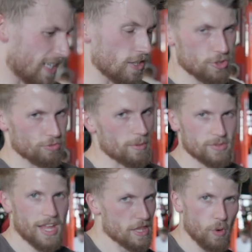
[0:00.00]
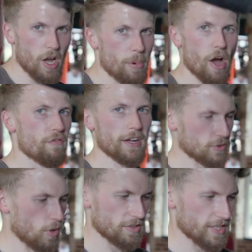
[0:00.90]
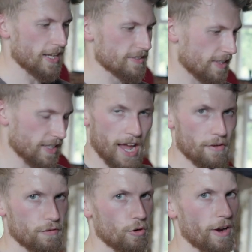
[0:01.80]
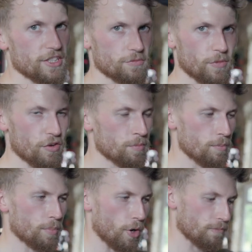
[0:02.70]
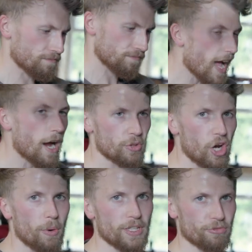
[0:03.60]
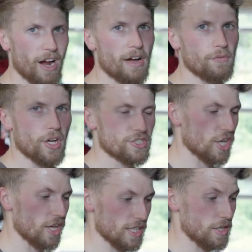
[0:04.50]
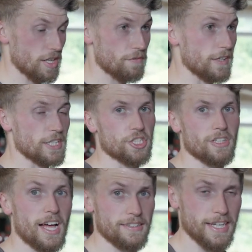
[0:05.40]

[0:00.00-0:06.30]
tell those reps like they weren't perfect towards the end, didn't get a full range of movement, but I would always rather, certainly in a finisher like